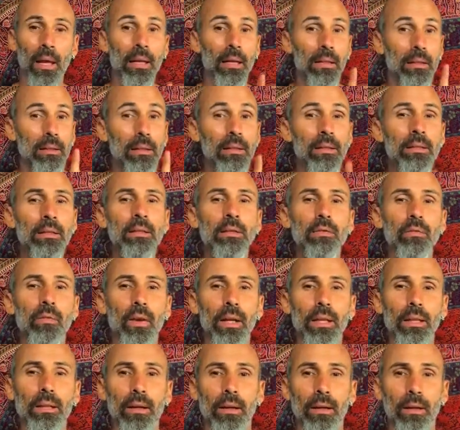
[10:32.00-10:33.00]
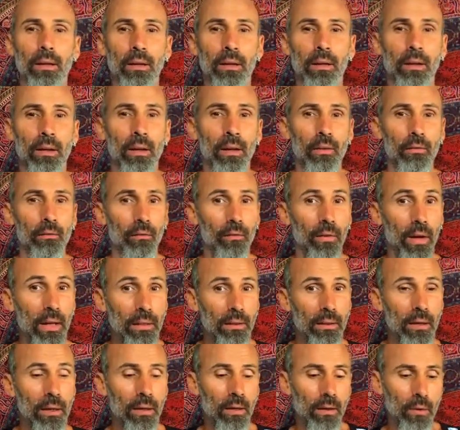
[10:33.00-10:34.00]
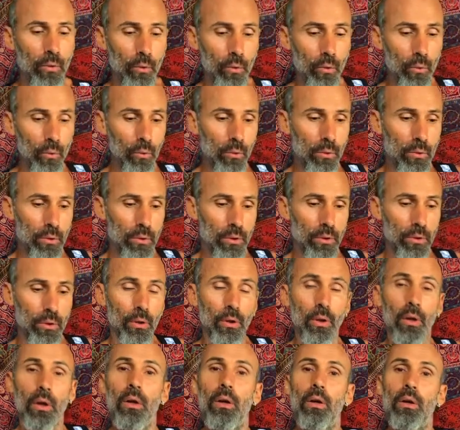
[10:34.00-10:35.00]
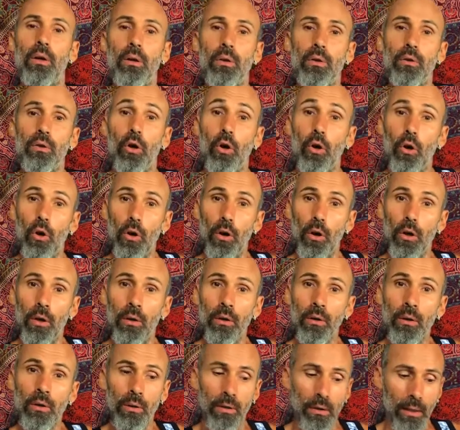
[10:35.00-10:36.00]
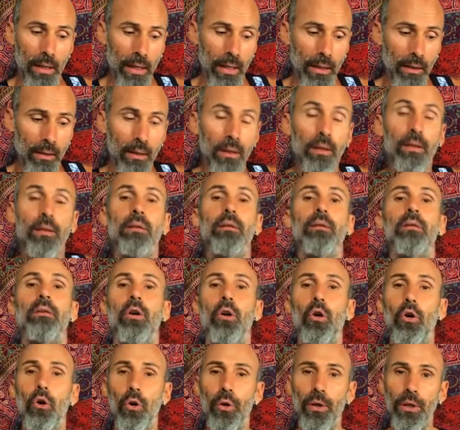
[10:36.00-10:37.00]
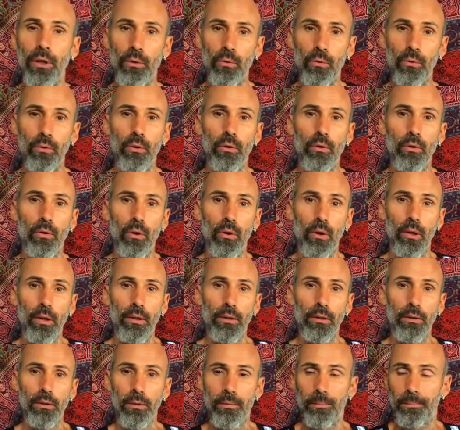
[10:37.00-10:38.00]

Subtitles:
This is Vata. Vata rules the colon and going to the toilet.